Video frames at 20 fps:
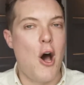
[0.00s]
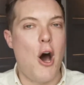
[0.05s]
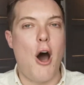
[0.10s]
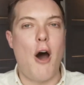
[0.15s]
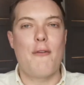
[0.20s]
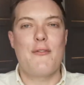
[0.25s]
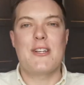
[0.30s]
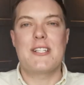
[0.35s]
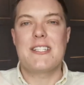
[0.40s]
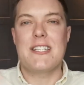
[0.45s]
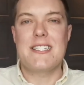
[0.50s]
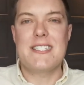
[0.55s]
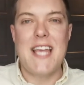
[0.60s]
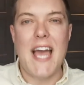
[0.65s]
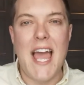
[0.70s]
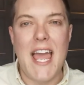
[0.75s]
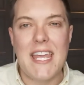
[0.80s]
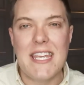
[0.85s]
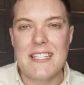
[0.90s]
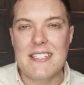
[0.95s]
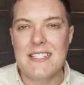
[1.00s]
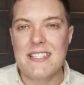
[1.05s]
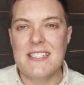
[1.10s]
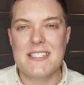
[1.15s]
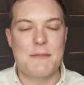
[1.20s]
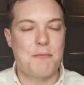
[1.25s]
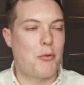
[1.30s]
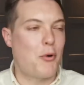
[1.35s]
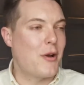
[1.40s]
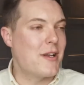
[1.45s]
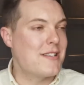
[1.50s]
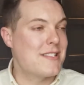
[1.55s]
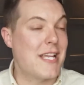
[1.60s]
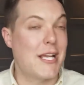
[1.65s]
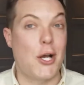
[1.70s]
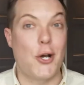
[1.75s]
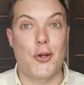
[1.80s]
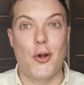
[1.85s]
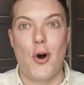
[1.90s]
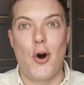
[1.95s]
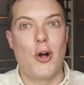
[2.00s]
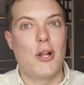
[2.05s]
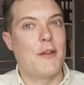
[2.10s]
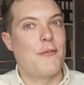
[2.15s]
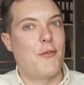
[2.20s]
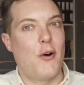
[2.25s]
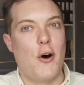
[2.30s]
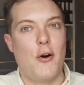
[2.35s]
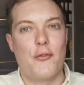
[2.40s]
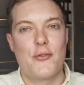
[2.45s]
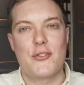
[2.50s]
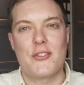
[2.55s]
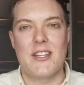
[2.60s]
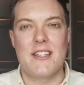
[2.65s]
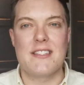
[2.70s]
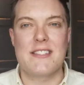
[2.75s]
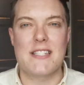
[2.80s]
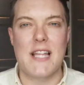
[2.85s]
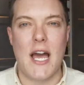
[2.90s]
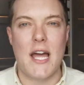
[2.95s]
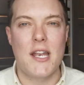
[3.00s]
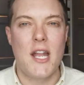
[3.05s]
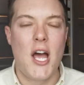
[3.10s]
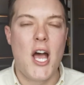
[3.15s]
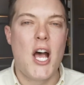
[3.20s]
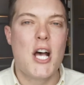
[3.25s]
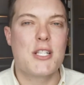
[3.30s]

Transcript: Obviously, tastes, printing had all evolved since then.